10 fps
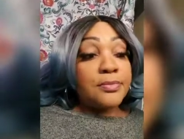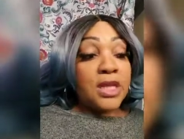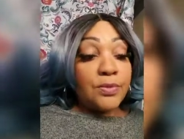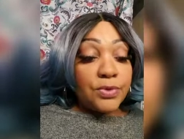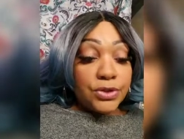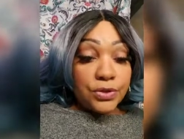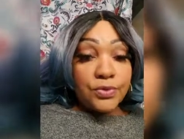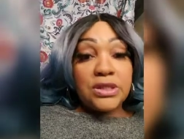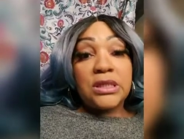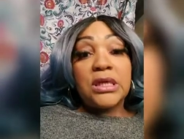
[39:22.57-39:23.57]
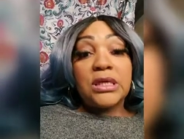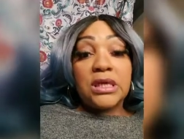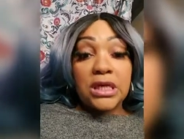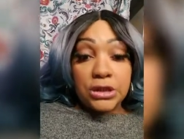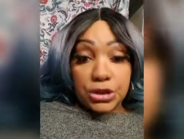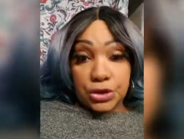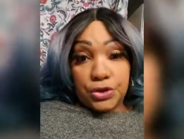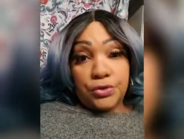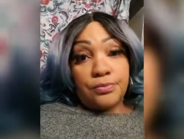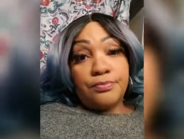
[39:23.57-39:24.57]
They will use it
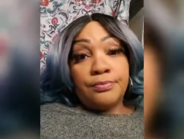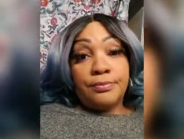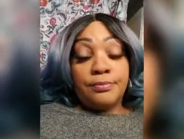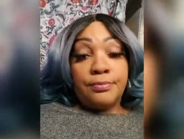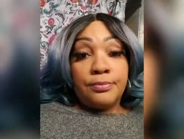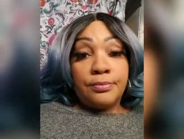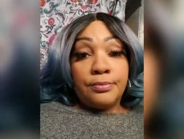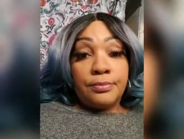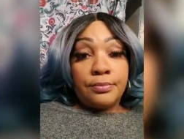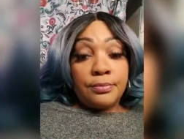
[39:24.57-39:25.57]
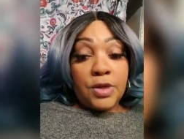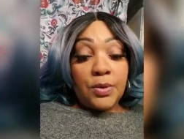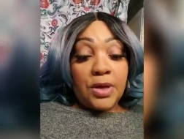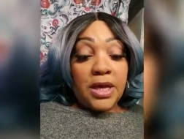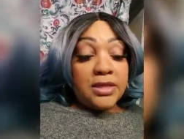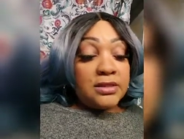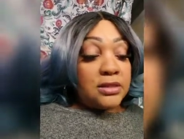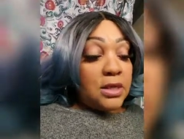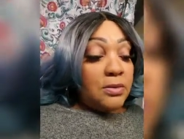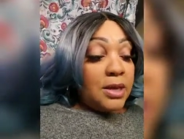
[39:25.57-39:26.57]
against you. Okay,
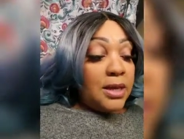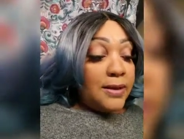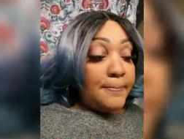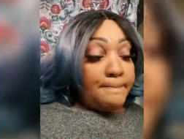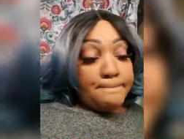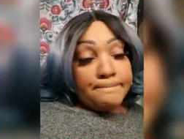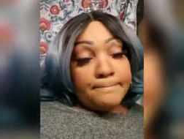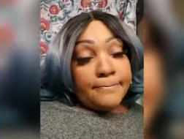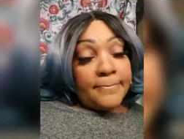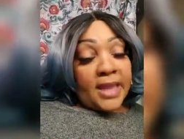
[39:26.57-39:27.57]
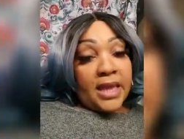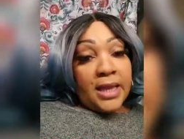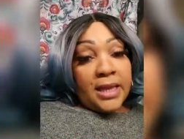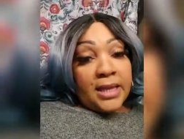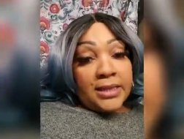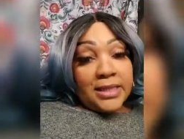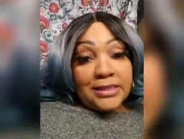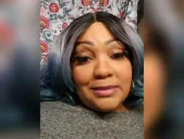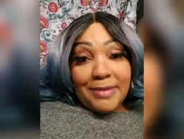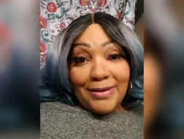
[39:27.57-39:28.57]
so um,
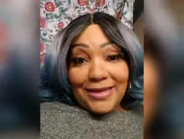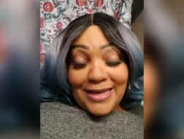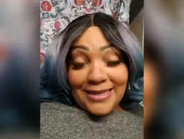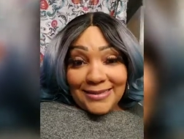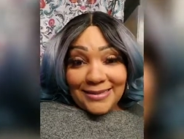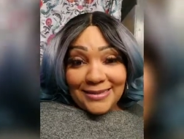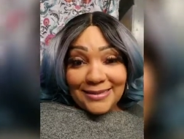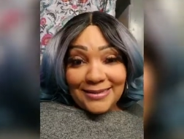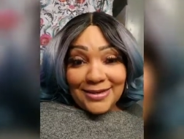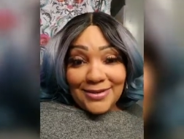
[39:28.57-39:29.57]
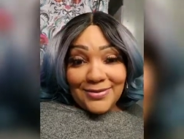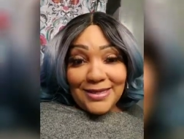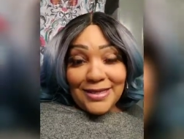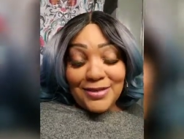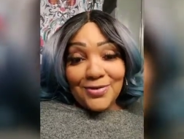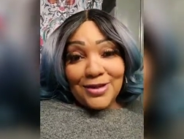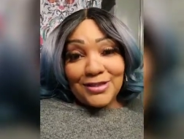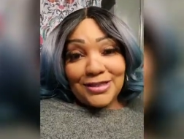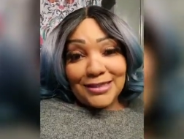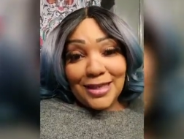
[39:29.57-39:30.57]
that's about it. So any other
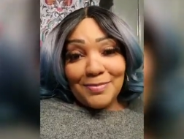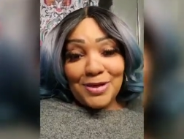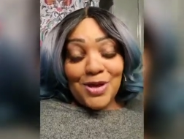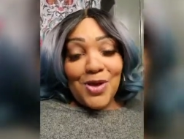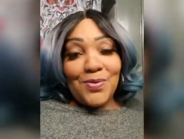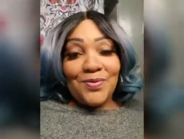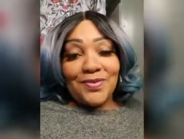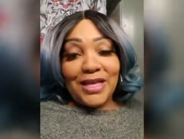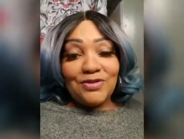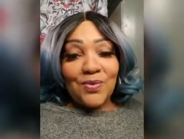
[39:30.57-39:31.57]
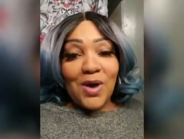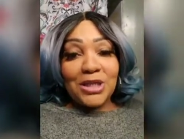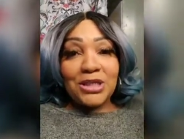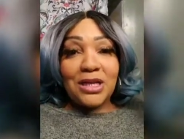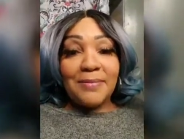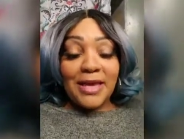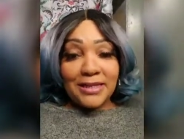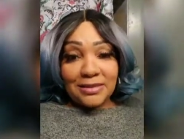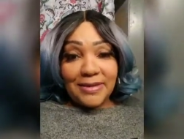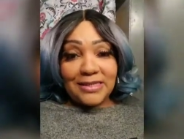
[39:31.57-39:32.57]
questions, let me know. Thanks for watching. I'm
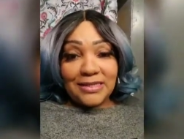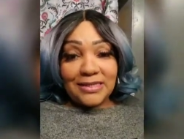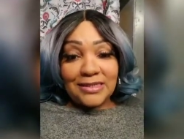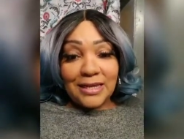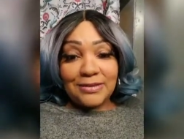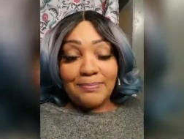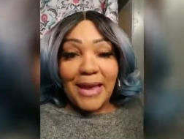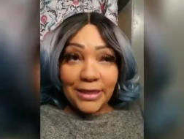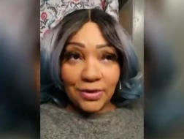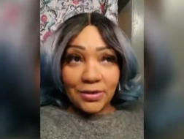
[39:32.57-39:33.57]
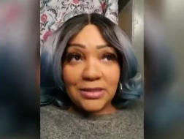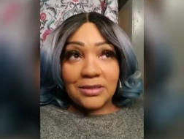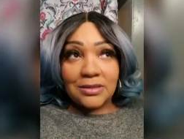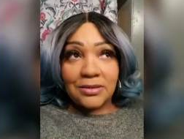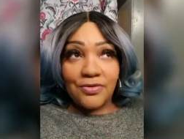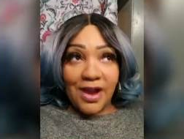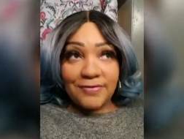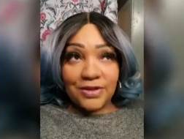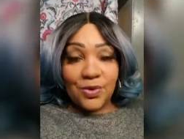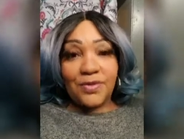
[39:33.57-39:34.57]
headed to my sister's house. Michael's
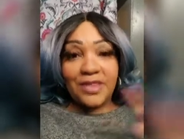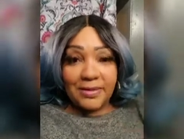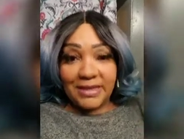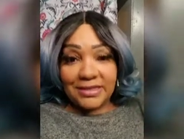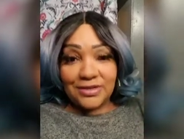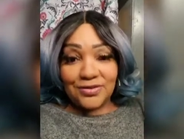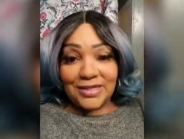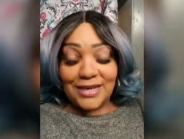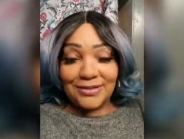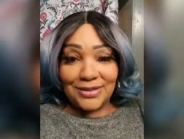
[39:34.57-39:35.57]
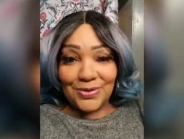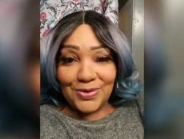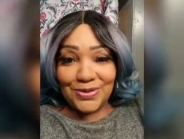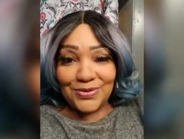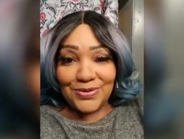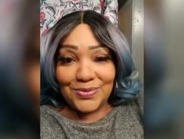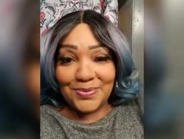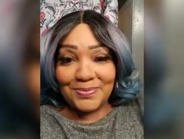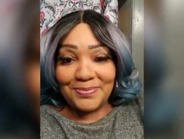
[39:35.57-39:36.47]
craft store, then my sister's house. Talk to you soon.